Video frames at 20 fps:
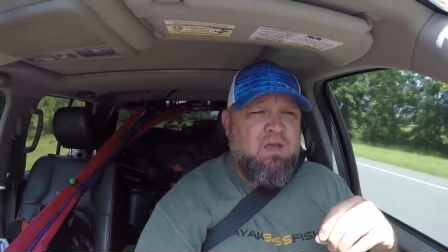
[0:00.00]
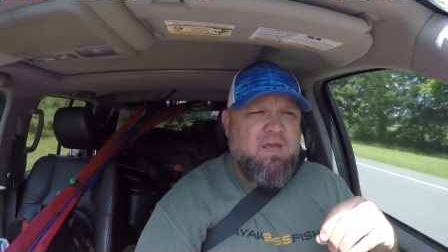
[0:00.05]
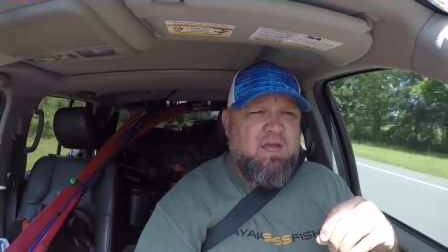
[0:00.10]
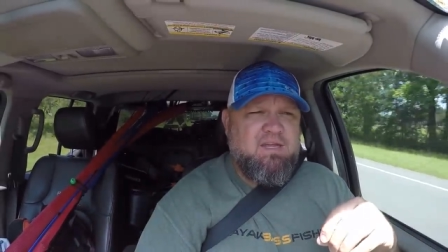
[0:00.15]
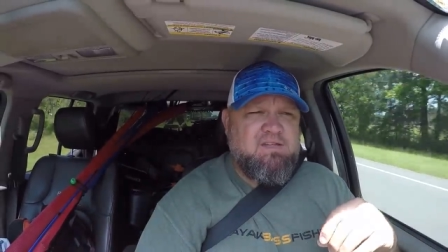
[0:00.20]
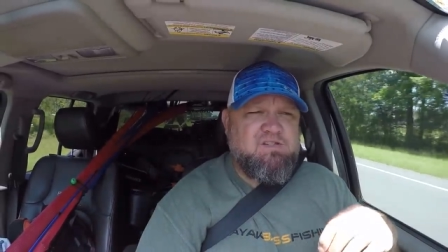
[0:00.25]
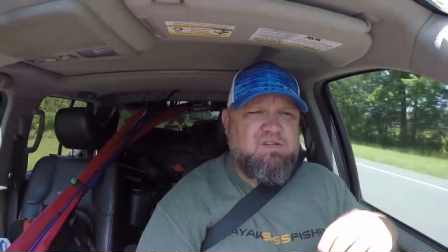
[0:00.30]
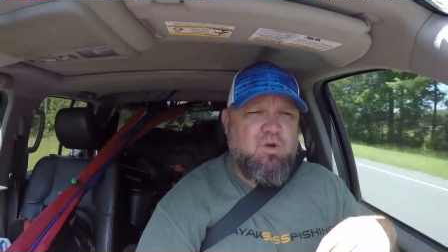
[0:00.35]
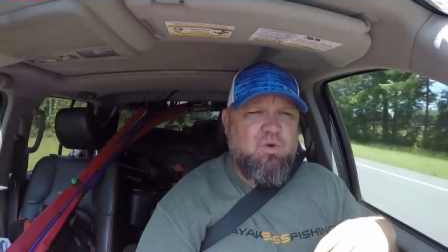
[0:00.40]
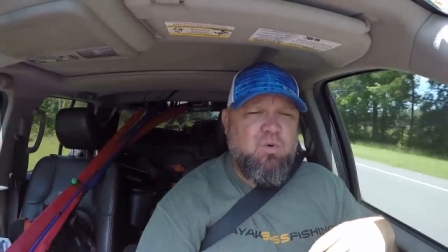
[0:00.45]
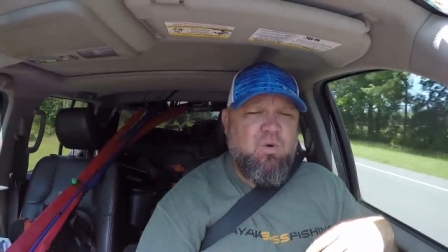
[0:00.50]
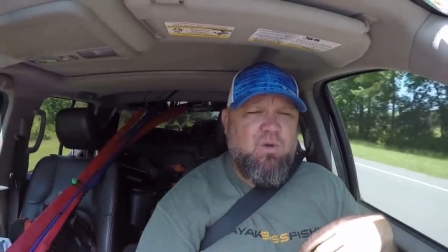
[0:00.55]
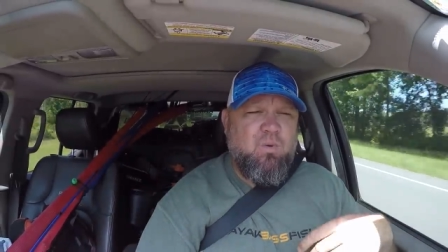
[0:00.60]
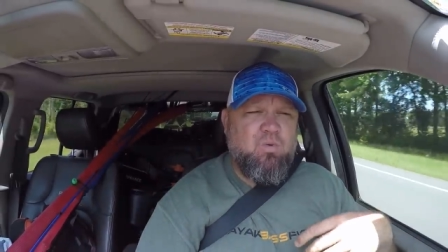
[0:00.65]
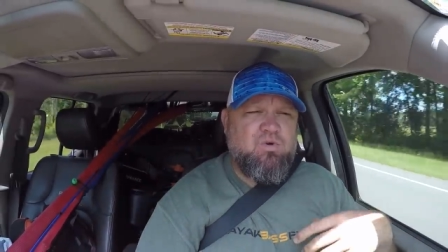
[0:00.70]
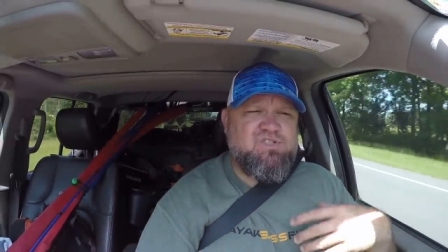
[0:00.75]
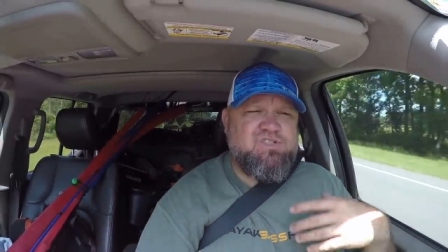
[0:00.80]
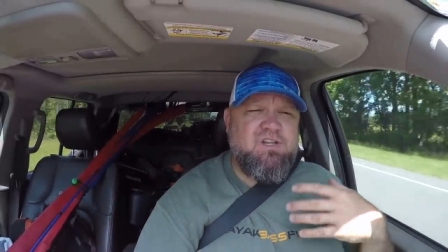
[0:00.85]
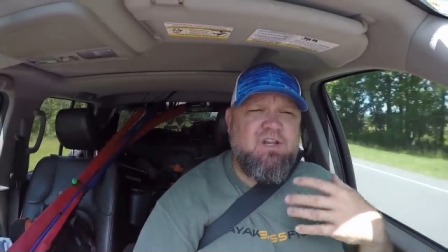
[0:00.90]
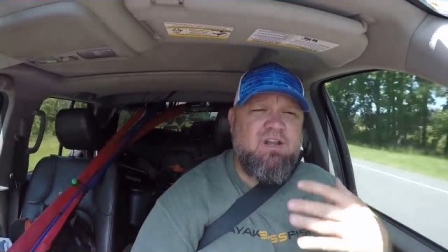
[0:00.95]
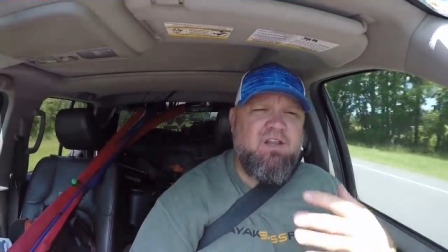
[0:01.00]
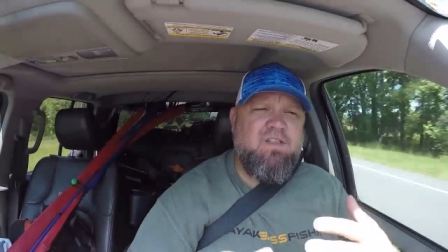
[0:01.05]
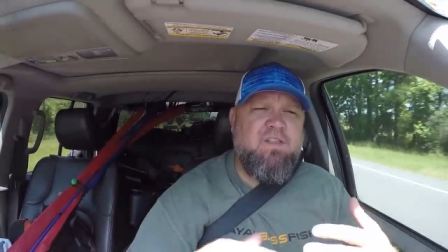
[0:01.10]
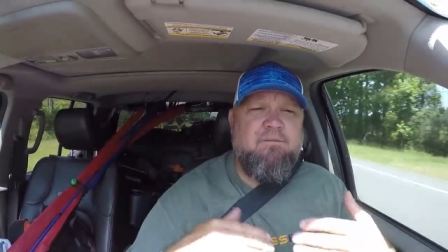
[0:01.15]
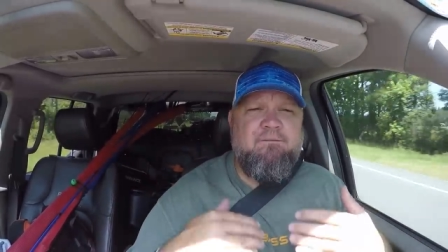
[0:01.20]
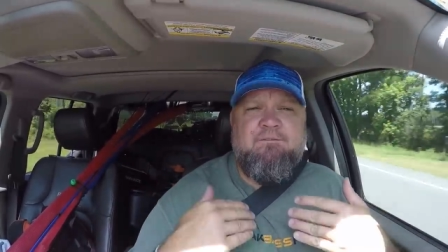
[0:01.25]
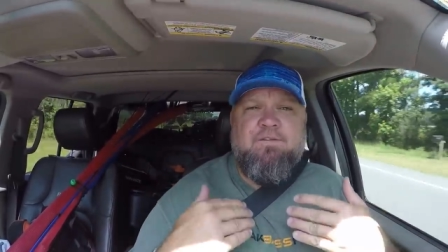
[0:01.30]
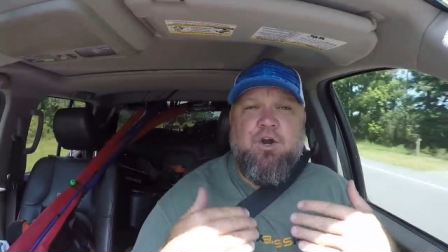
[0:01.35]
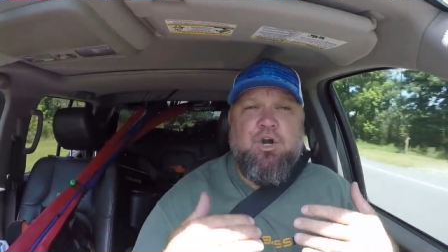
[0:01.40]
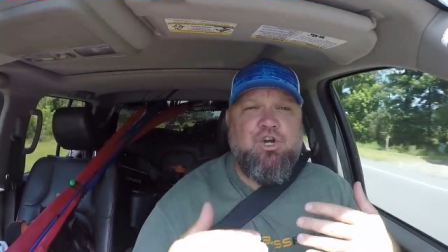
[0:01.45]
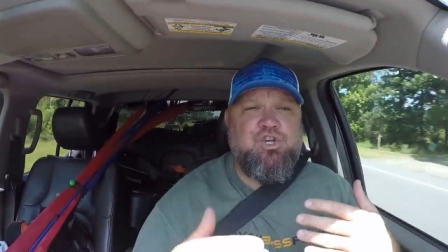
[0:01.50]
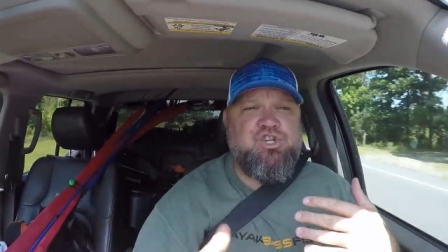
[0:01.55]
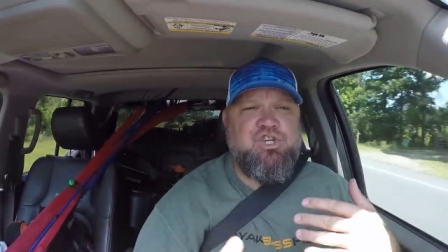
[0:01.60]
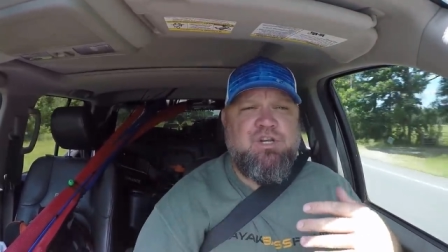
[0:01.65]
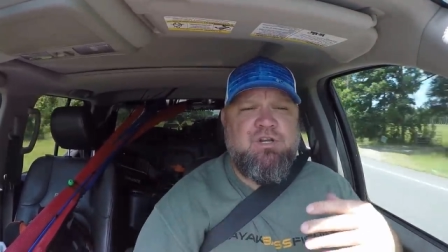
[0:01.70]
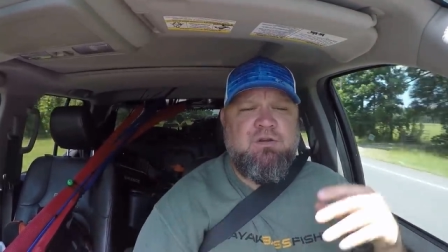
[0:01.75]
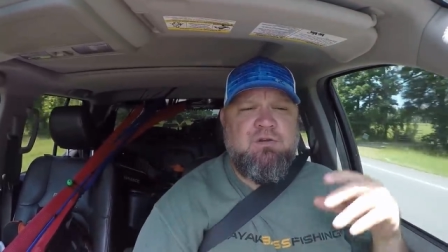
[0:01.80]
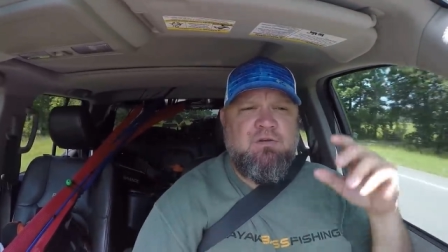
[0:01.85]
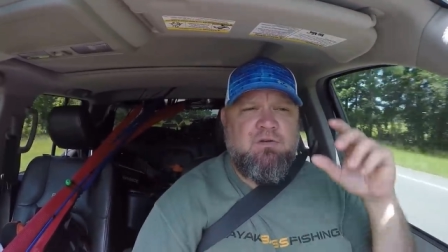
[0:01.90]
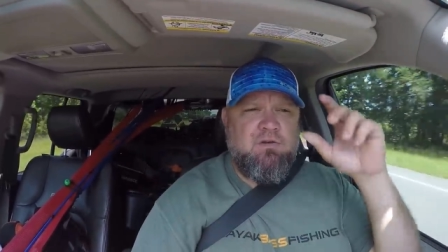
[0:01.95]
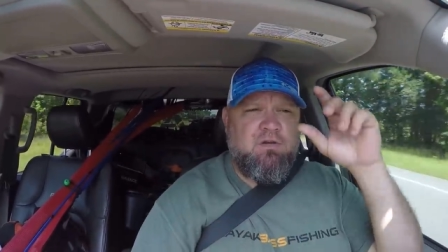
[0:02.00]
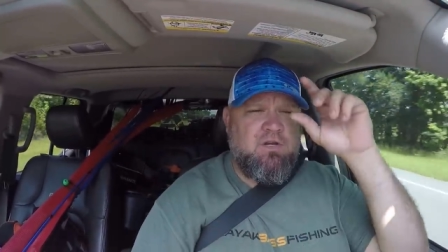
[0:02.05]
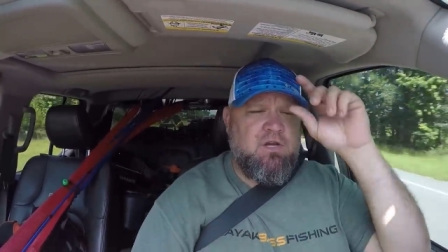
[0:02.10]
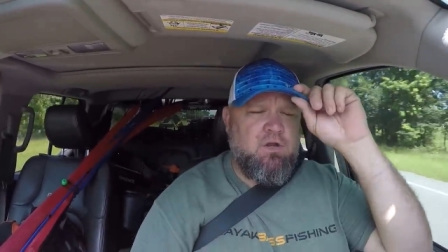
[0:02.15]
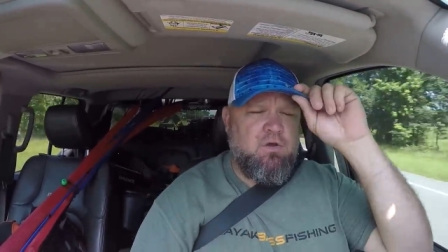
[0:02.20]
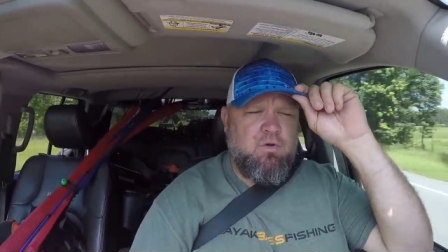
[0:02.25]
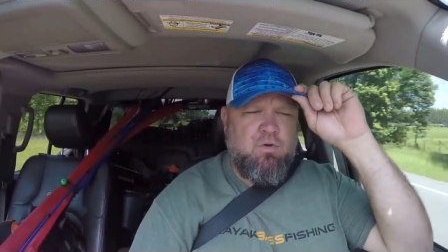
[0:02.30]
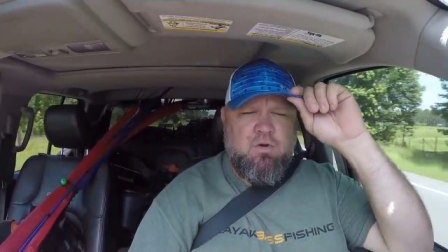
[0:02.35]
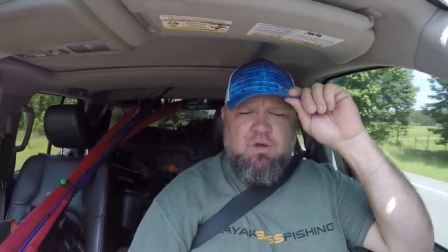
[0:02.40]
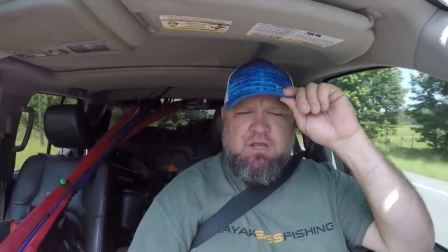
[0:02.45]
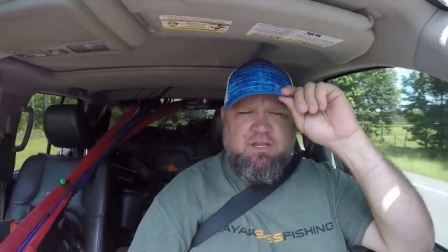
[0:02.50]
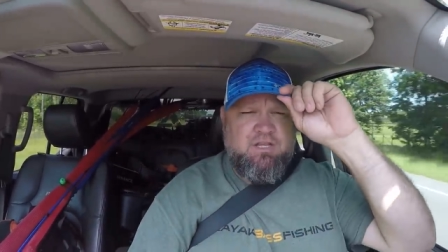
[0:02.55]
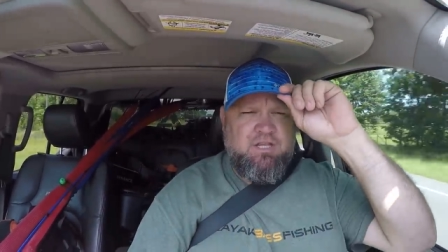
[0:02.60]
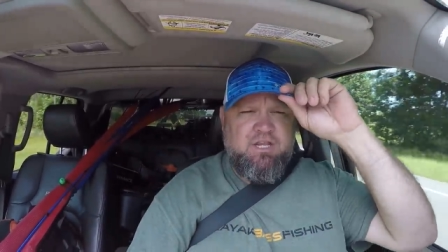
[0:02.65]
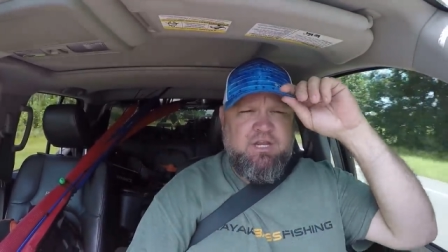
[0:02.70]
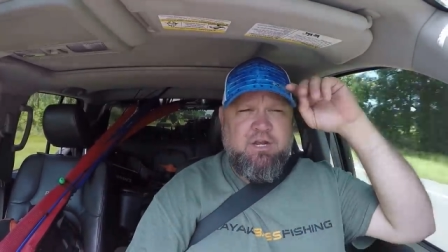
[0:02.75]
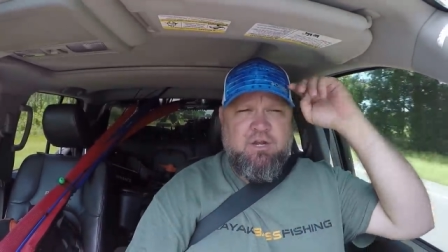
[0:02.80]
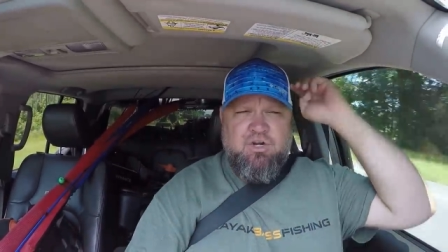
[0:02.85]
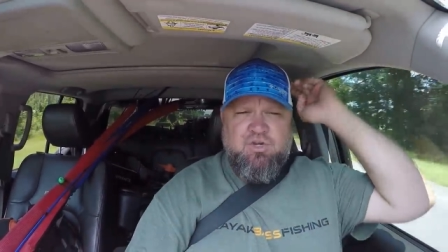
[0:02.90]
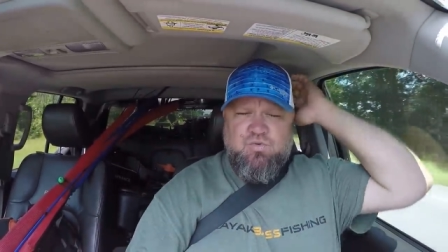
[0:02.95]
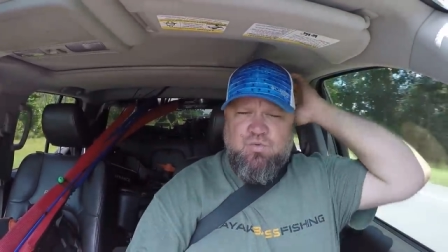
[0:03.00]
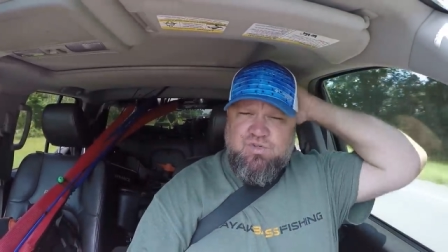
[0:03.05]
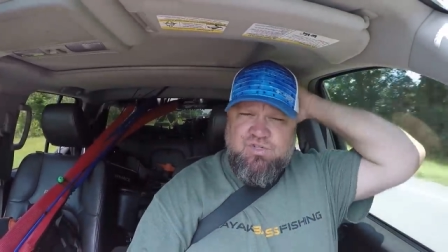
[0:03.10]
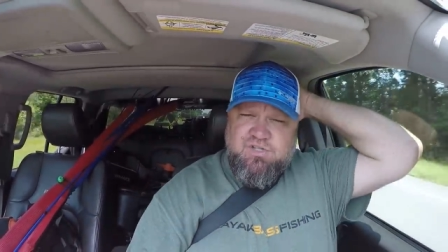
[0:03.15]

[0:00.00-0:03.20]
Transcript: And so we're still in the virgin, you know, years.